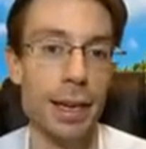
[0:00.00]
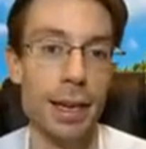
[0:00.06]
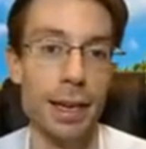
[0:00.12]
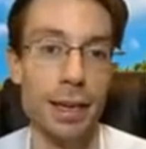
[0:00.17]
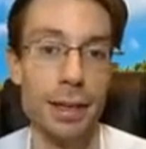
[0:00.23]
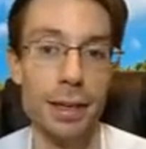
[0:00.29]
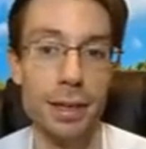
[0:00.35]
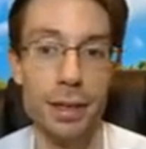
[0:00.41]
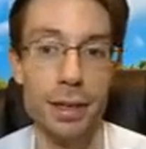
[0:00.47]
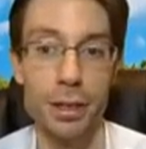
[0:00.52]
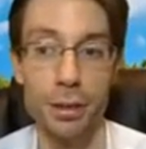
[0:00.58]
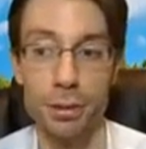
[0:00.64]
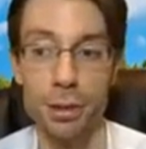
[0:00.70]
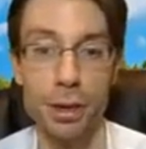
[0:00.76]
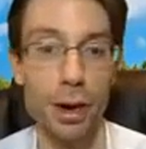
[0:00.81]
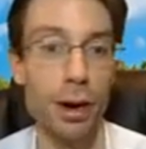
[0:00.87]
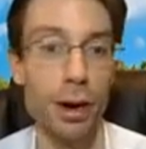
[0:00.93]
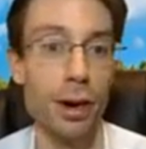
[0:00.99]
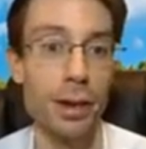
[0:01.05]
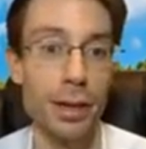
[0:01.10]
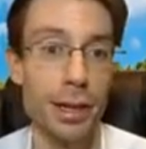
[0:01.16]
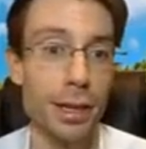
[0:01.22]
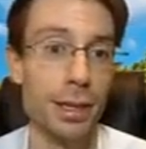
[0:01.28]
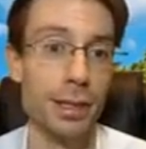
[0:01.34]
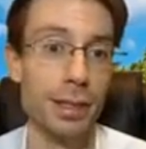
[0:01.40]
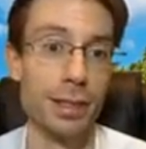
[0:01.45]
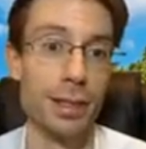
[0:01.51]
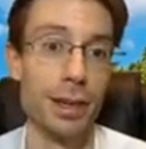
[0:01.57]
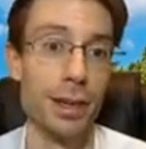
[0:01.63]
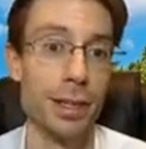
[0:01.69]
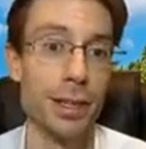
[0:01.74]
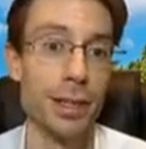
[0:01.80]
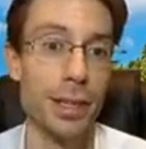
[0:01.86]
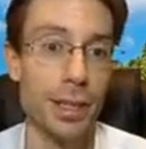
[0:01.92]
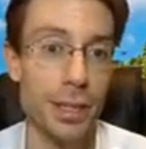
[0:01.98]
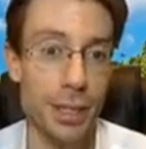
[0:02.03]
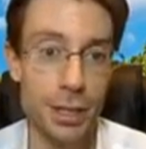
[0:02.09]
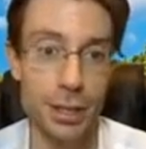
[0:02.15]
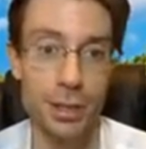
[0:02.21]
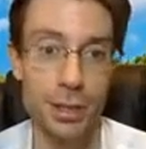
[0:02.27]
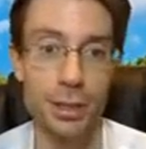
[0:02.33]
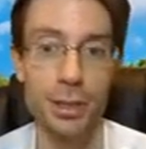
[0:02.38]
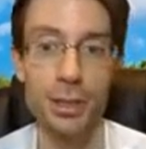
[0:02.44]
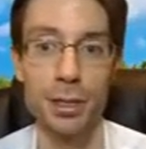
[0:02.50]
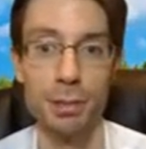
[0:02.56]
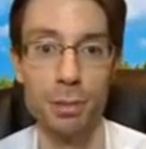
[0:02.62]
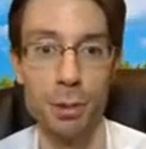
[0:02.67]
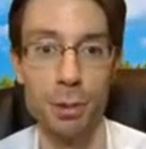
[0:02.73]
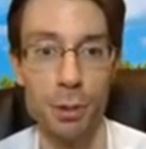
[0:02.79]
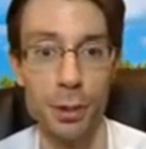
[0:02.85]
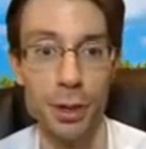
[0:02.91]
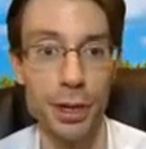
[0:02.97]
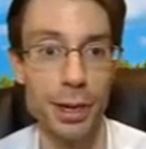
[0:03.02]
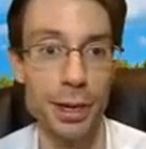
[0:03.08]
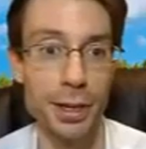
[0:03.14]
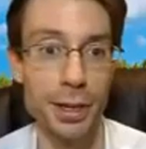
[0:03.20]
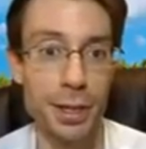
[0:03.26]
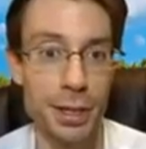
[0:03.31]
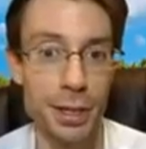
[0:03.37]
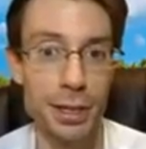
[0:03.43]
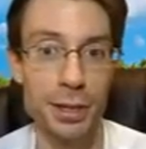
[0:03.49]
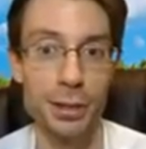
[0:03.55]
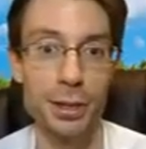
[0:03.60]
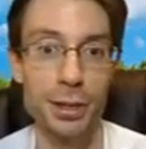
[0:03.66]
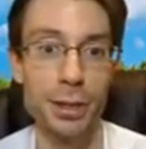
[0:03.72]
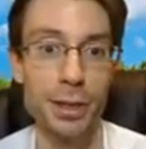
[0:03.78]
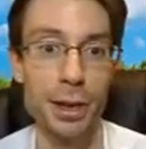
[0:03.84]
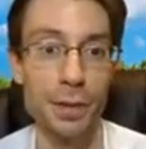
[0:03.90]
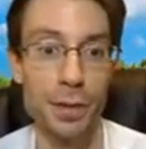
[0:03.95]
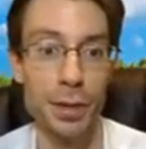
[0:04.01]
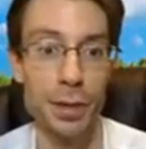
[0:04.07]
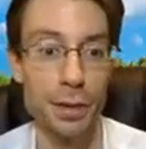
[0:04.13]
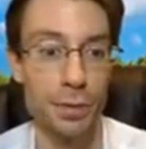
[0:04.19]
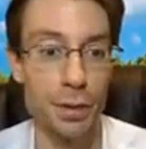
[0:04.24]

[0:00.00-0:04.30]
And, God is unconditionally supporting, unconditionally loving.